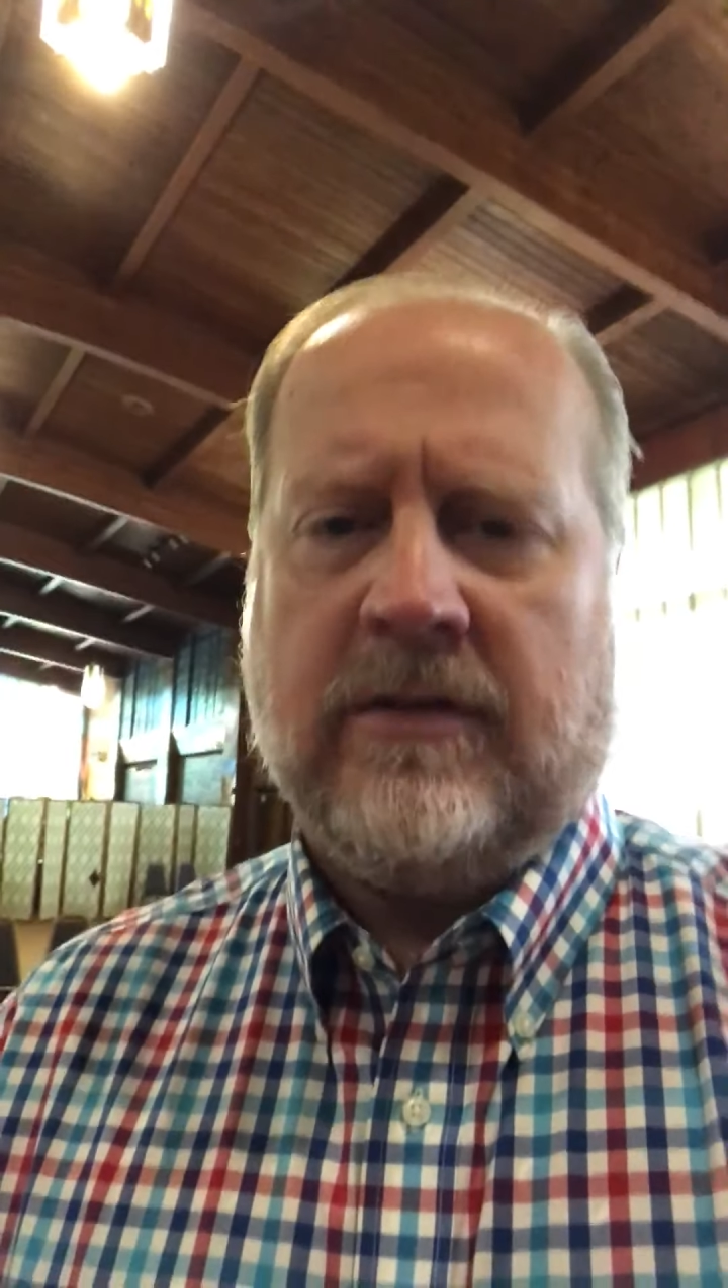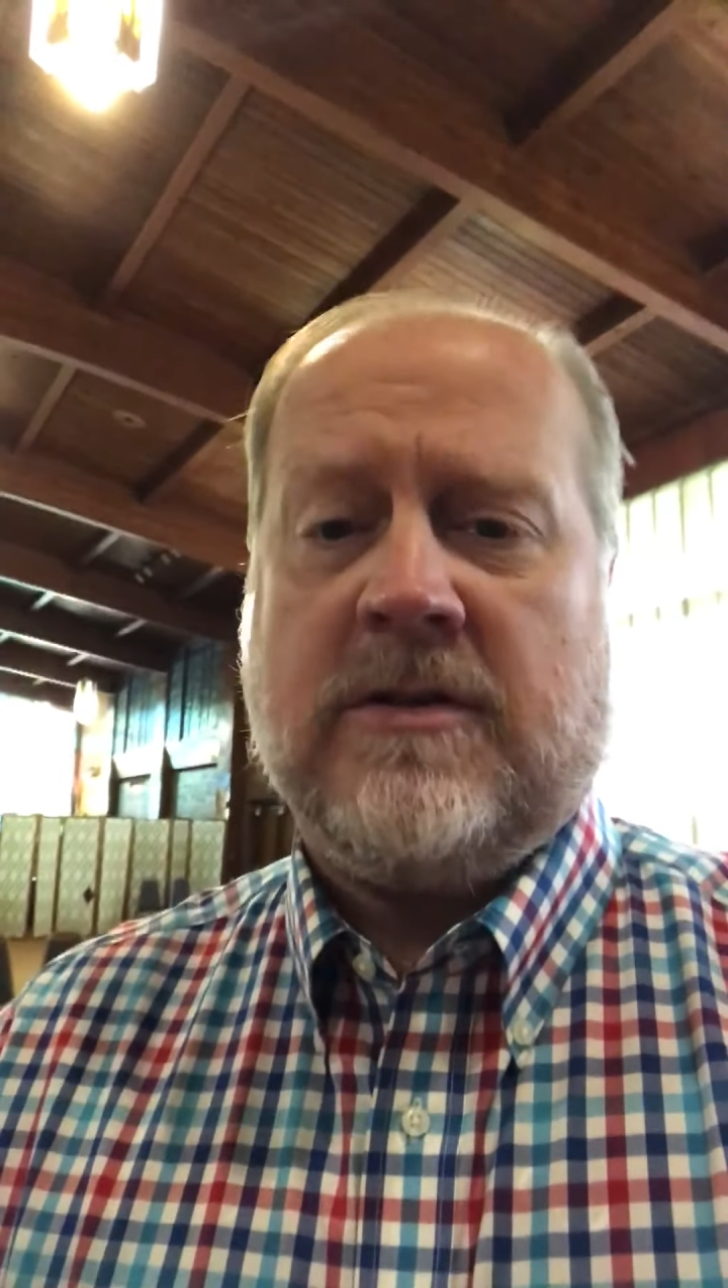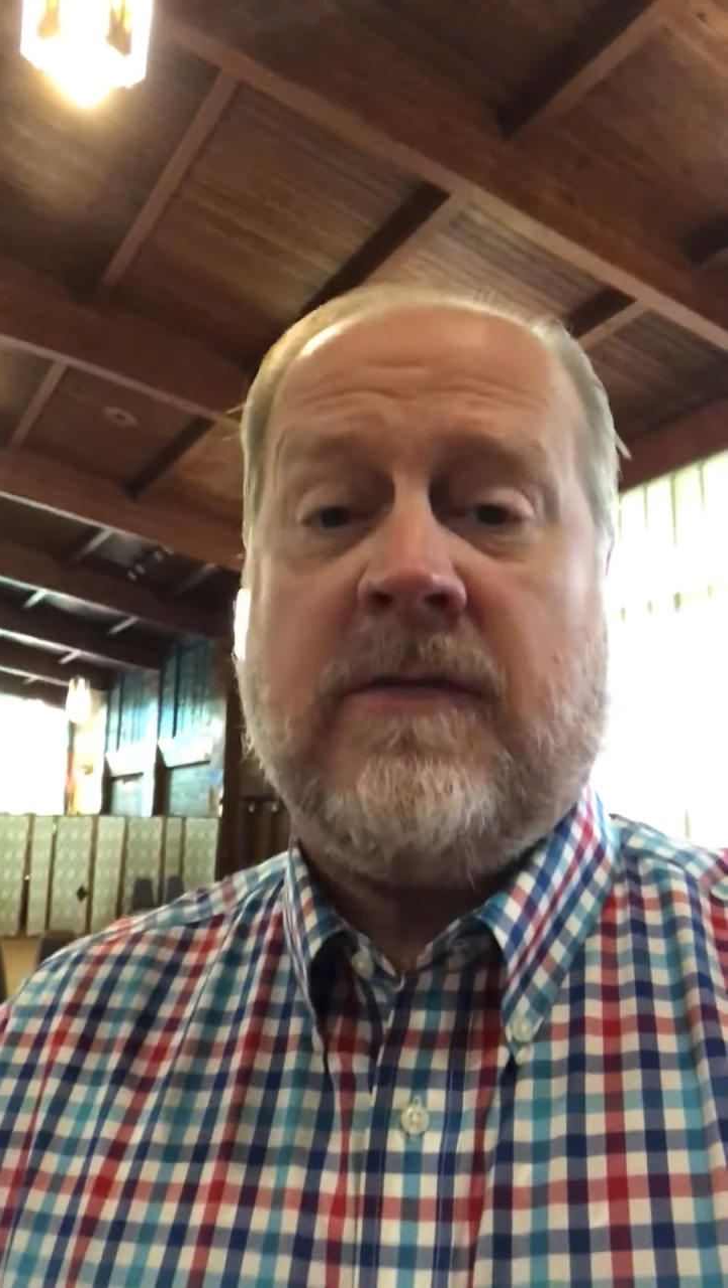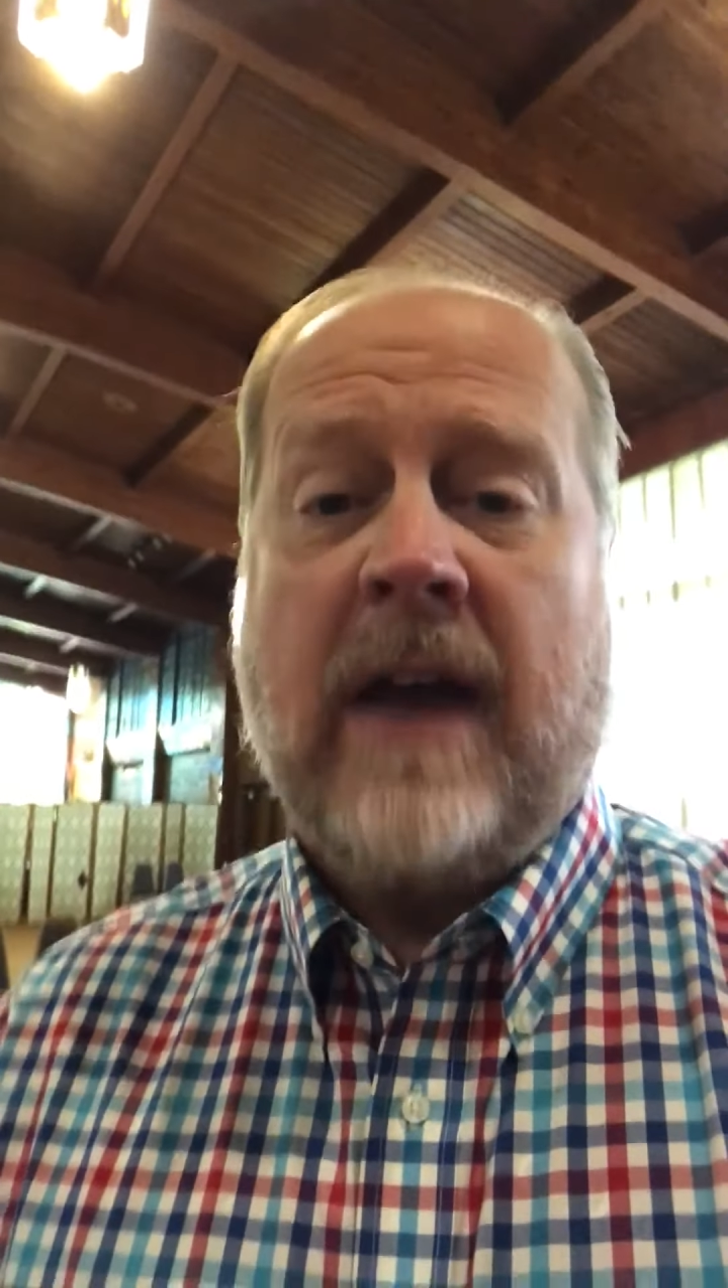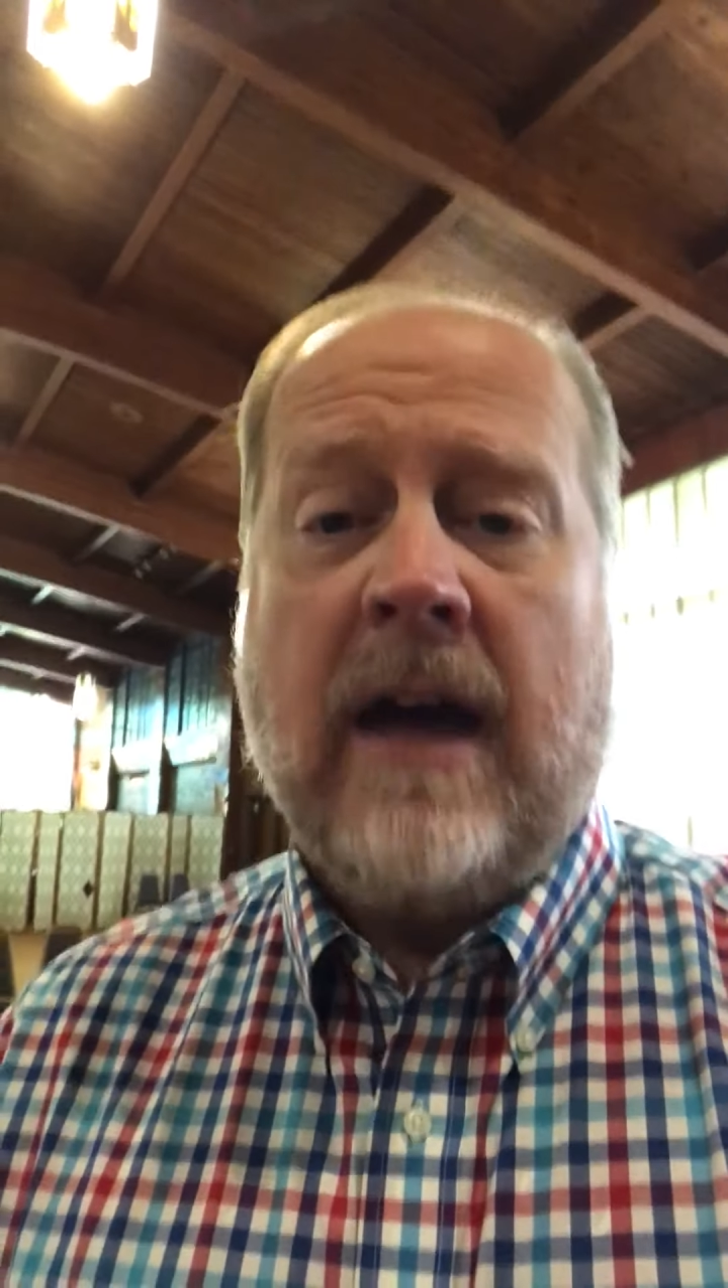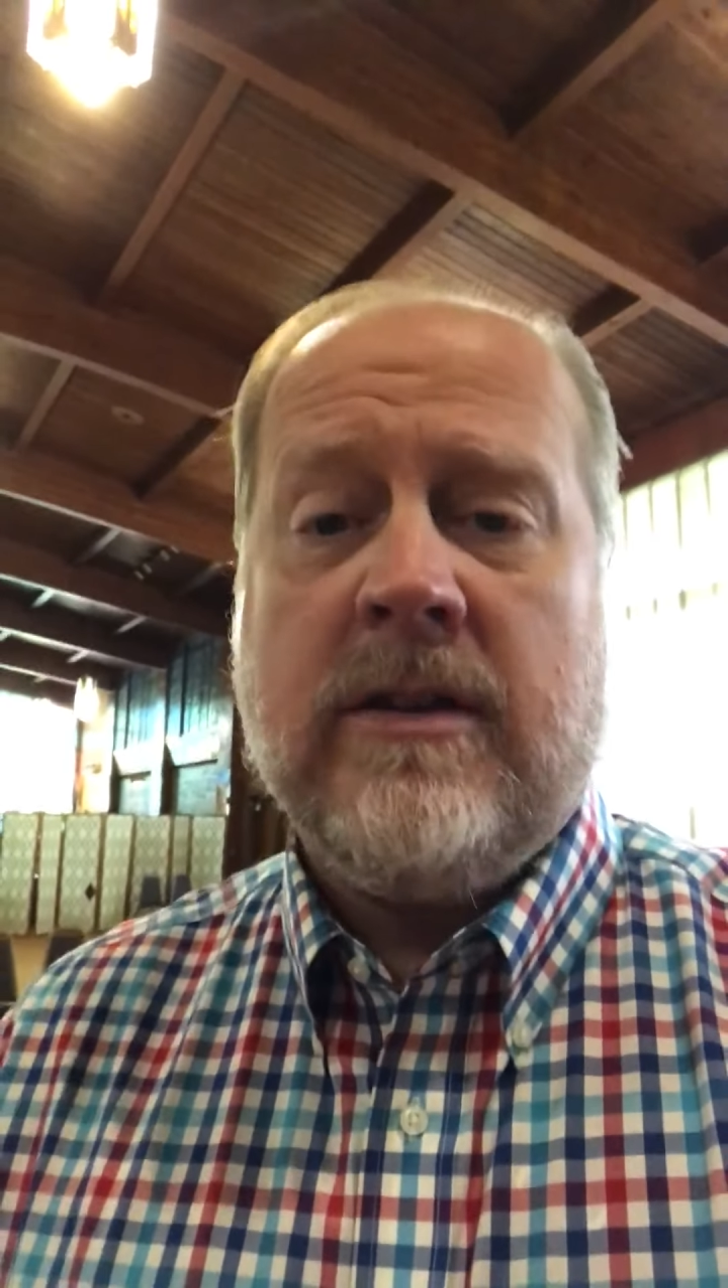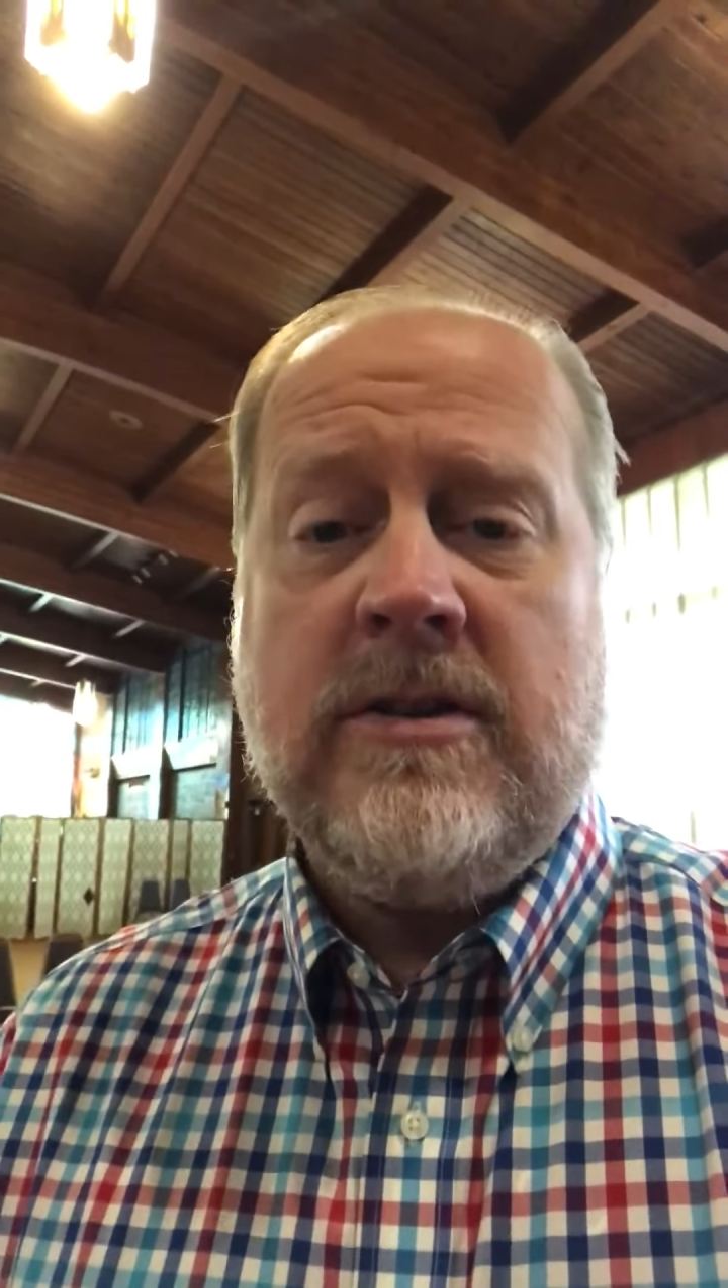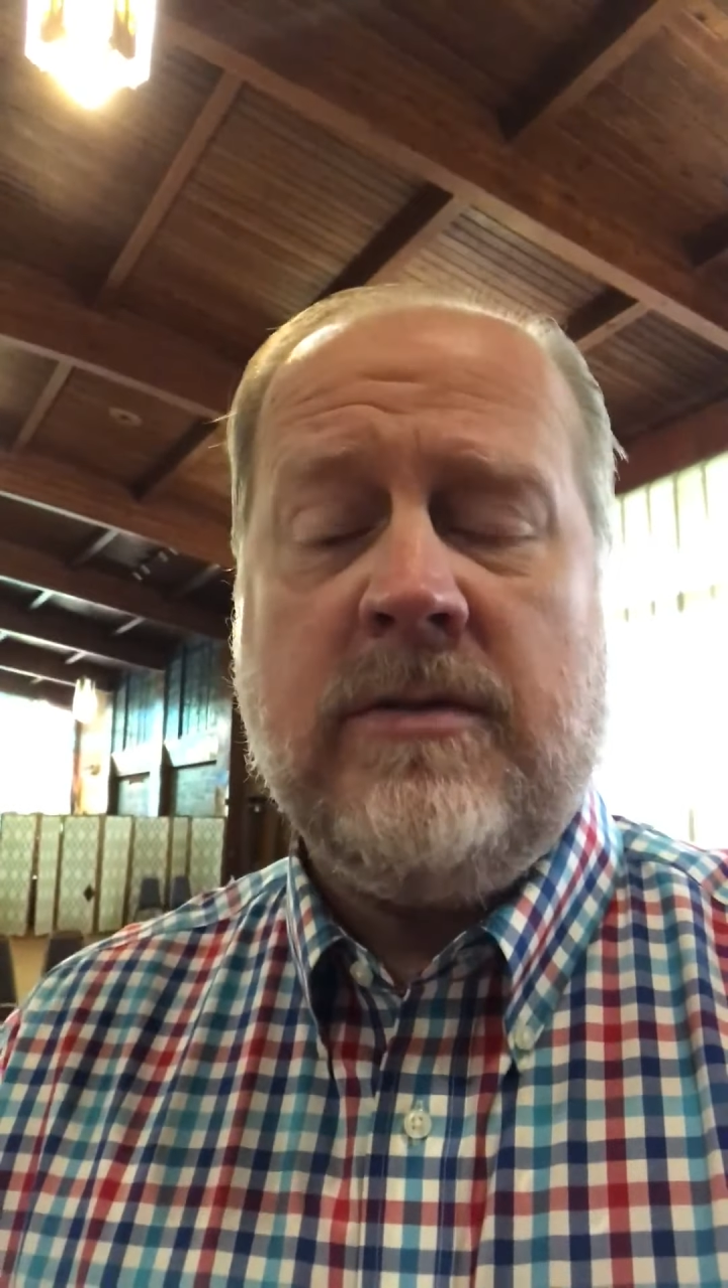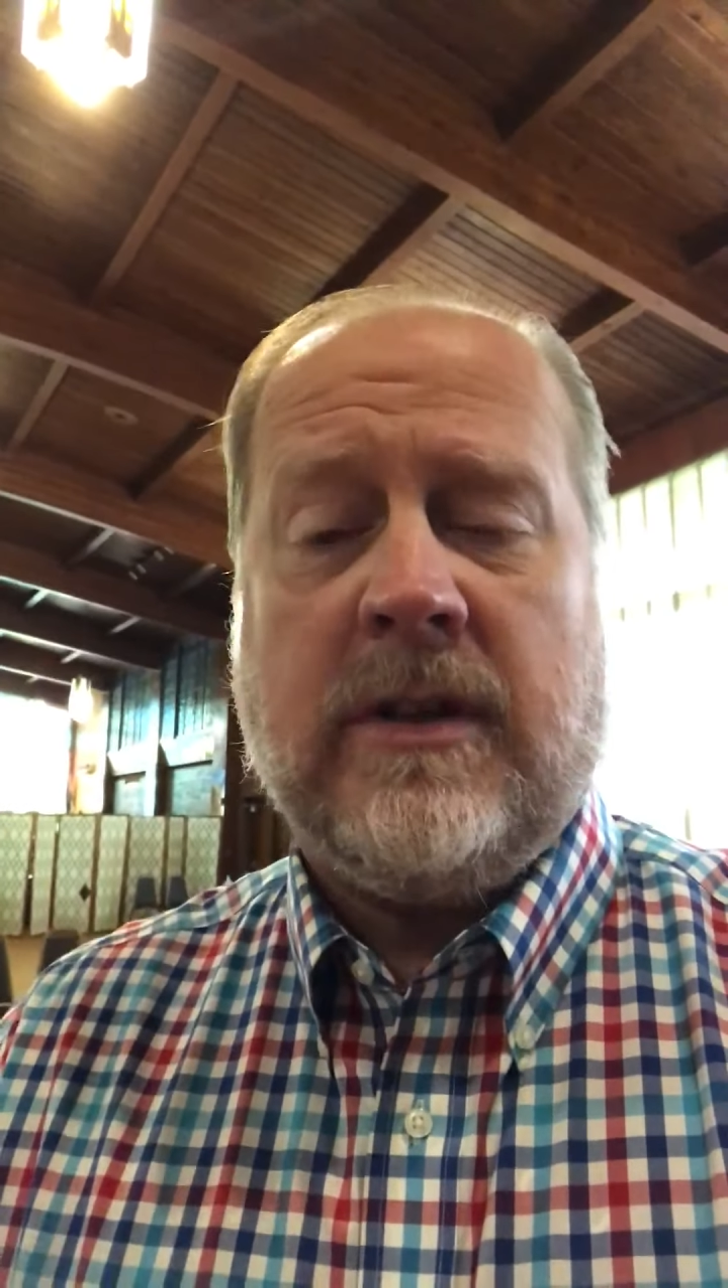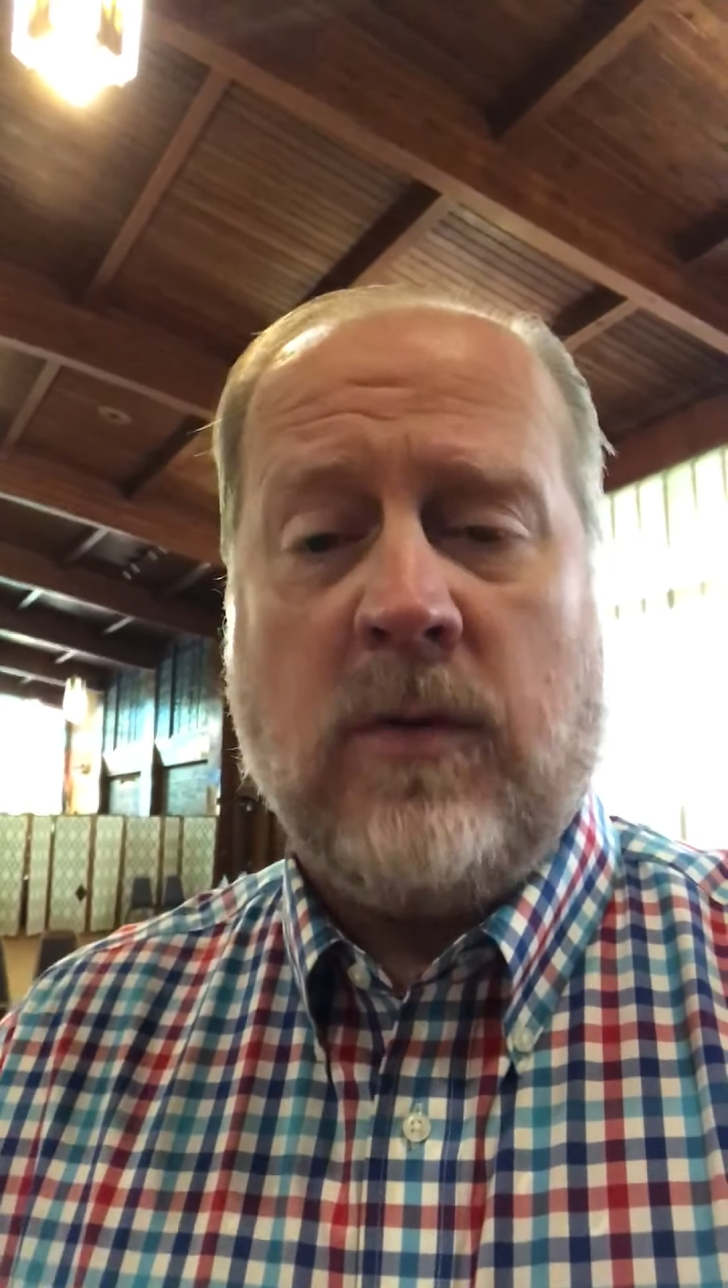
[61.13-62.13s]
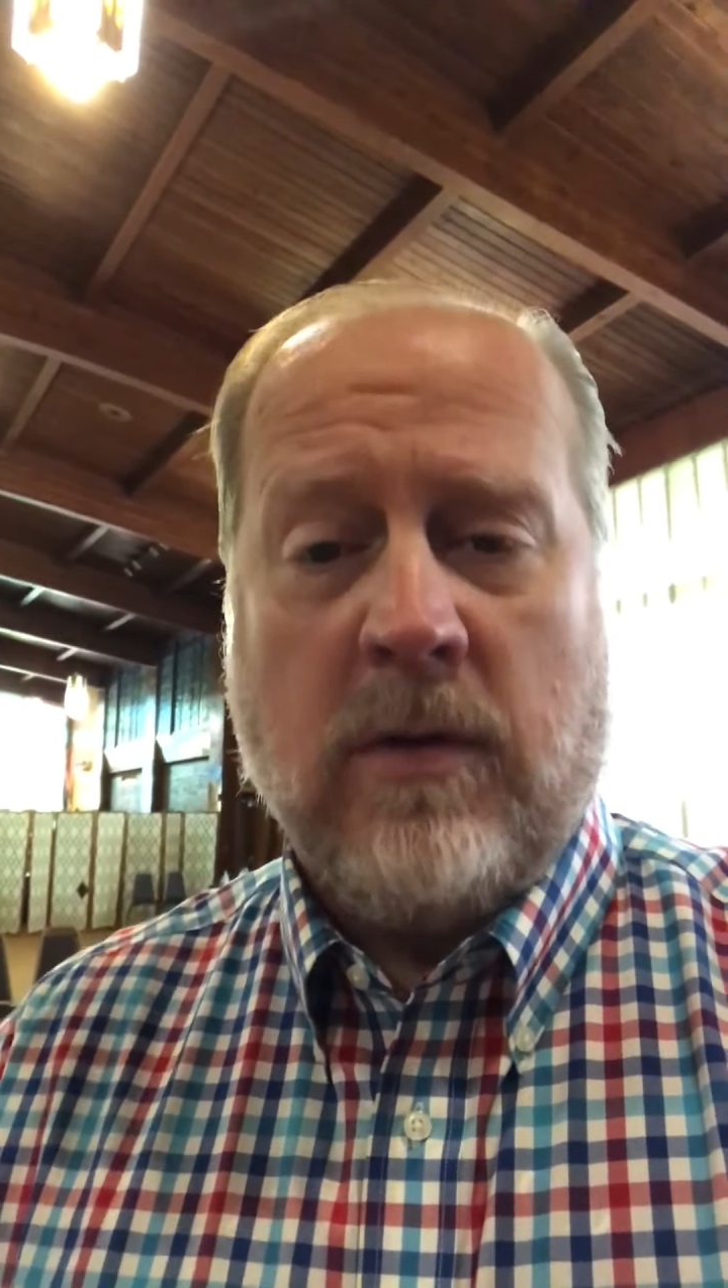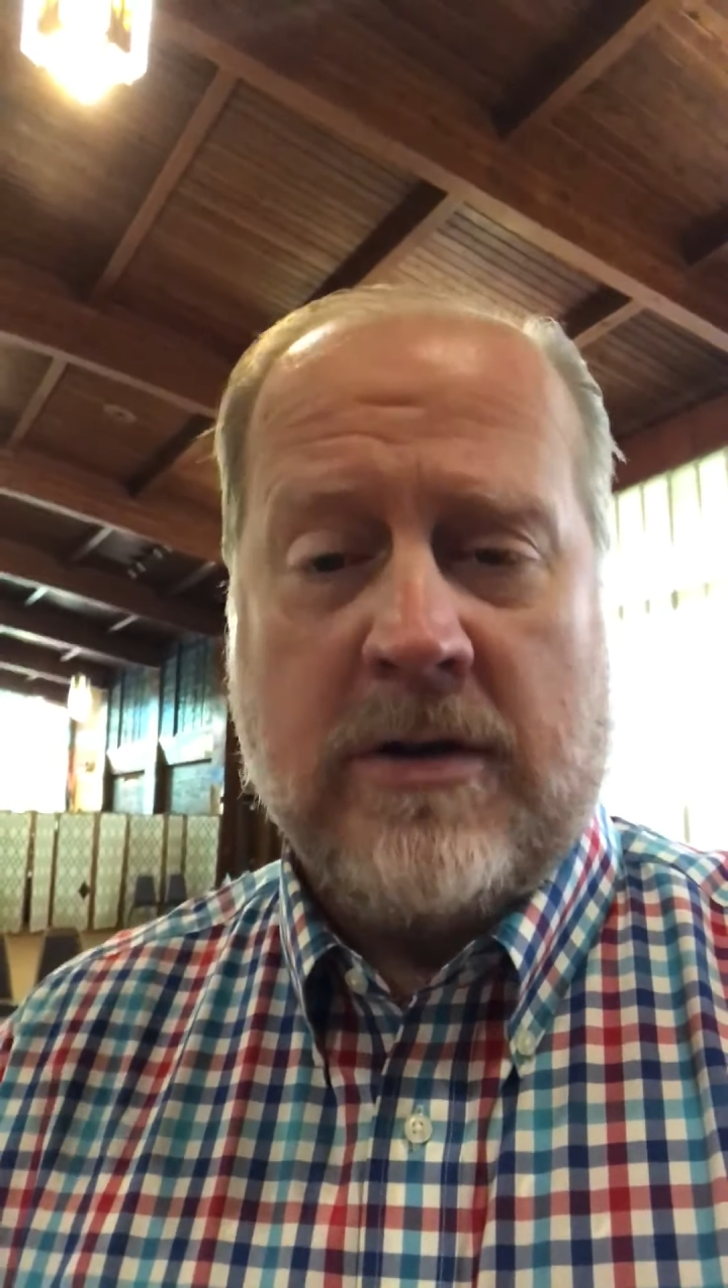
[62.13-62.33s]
There's value in